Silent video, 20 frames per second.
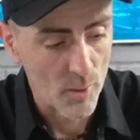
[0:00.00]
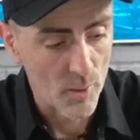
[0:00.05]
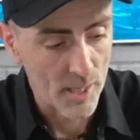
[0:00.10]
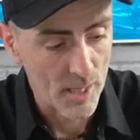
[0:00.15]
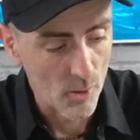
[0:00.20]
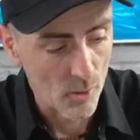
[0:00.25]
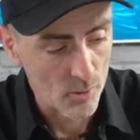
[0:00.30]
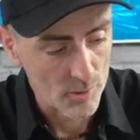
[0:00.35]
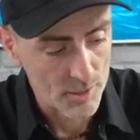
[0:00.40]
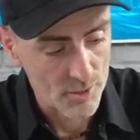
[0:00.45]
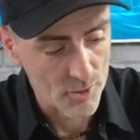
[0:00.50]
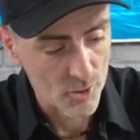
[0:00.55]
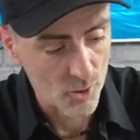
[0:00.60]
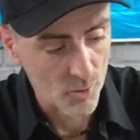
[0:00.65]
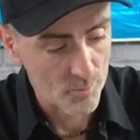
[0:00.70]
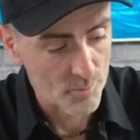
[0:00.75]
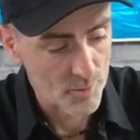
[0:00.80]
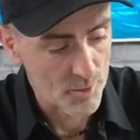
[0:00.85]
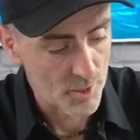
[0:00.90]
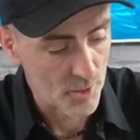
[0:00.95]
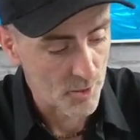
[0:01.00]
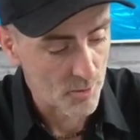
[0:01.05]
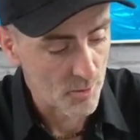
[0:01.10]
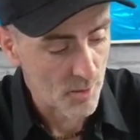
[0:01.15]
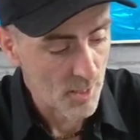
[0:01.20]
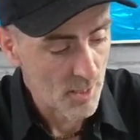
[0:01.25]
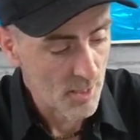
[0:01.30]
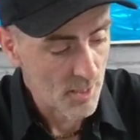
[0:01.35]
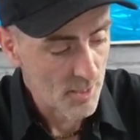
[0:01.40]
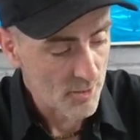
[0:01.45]
We hooked it up
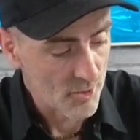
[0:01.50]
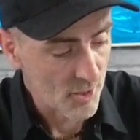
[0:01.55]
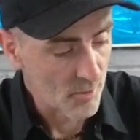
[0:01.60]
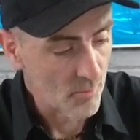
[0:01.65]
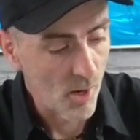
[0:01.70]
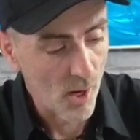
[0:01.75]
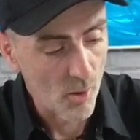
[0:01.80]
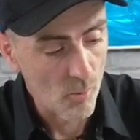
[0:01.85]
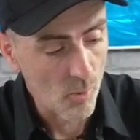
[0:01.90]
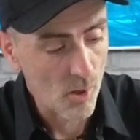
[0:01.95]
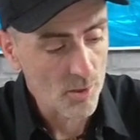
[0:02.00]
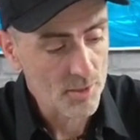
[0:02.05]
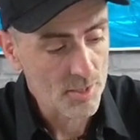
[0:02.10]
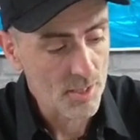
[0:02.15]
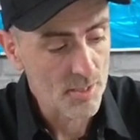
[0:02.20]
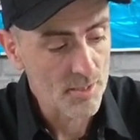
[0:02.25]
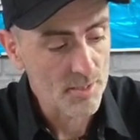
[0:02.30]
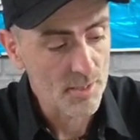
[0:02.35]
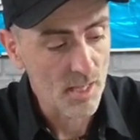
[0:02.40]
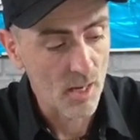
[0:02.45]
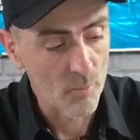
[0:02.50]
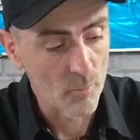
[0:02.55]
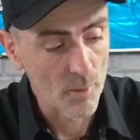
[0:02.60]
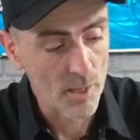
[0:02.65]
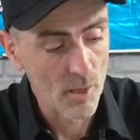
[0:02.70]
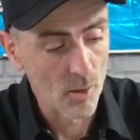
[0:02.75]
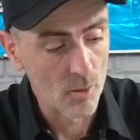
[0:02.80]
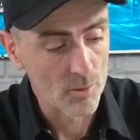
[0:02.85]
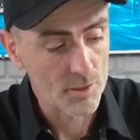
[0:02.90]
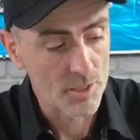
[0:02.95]
to some Iwatas and
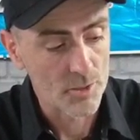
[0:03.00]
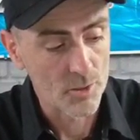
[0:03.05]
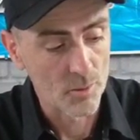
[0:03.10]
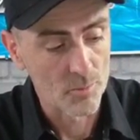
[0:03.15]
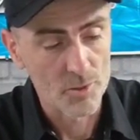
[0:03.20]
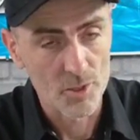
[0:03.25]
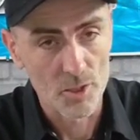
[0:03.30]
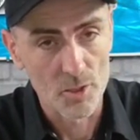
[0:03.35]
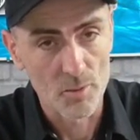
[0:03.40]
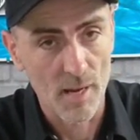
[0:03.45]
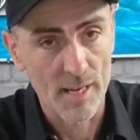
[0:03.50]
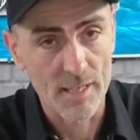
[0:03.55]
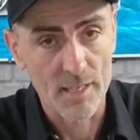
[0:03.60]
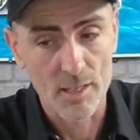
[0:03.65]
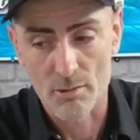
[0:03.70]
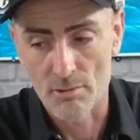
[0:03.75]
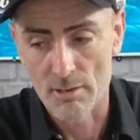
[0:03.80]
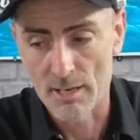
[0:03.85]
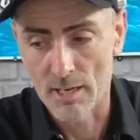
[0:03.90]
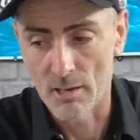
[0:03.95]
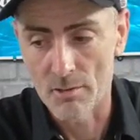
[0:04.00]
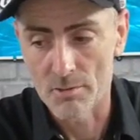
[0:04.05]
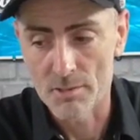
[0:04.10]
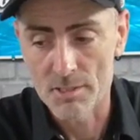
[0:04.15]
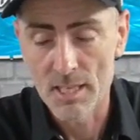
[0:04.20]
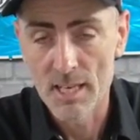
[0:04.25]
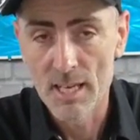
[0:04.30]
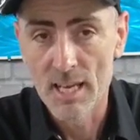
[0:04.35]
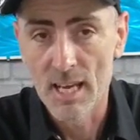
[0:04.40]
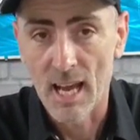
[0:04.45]
we hooked it up to a
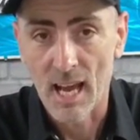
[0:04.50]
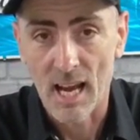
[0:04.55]
Krios,